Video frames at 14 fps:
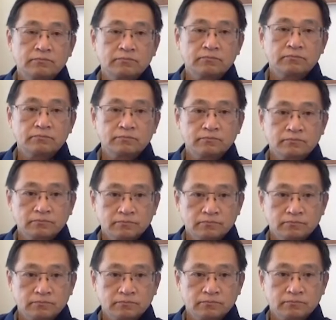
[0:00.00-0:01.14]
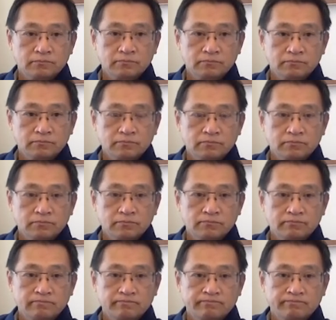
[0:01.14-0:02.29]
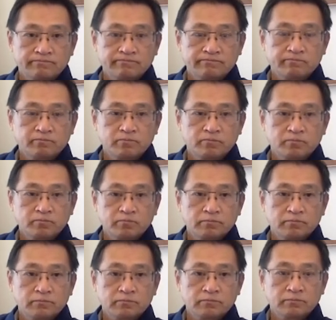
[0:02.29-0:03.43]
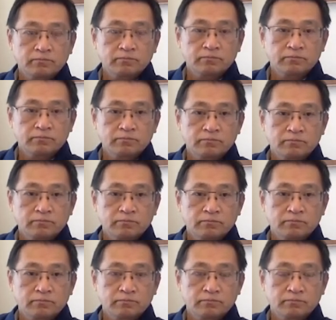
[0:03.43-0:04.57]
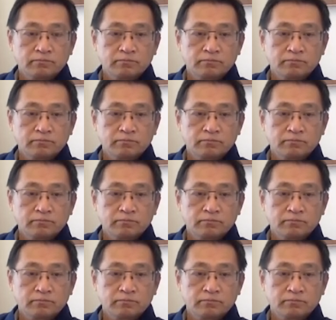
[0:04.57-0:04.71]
(not speaking)